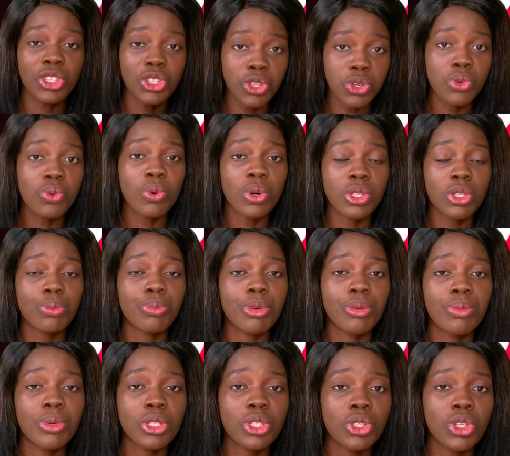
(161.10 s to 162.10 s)
you want to
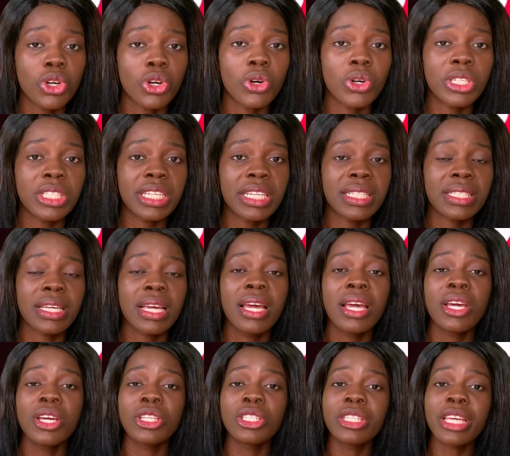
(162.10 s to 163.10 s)
promote to your audience.
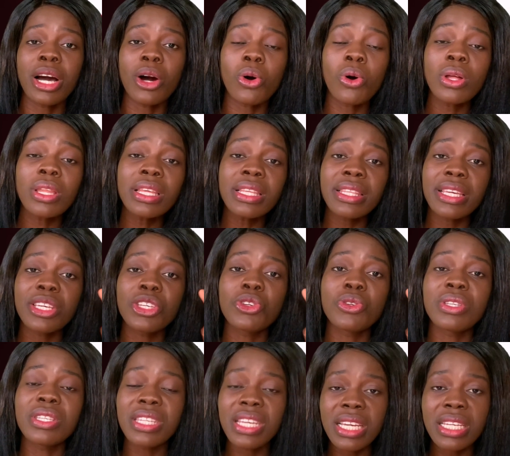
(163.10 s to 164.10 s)
The only thing
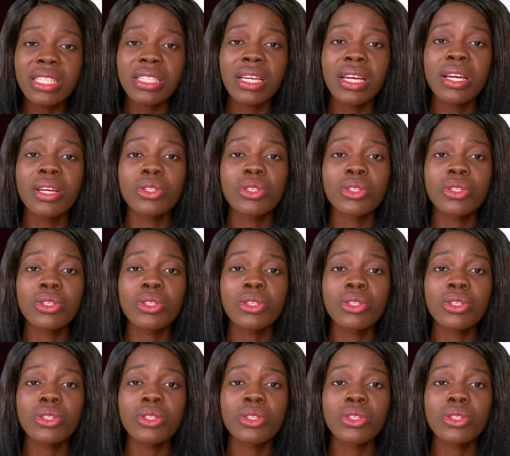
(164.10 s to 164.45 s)
you need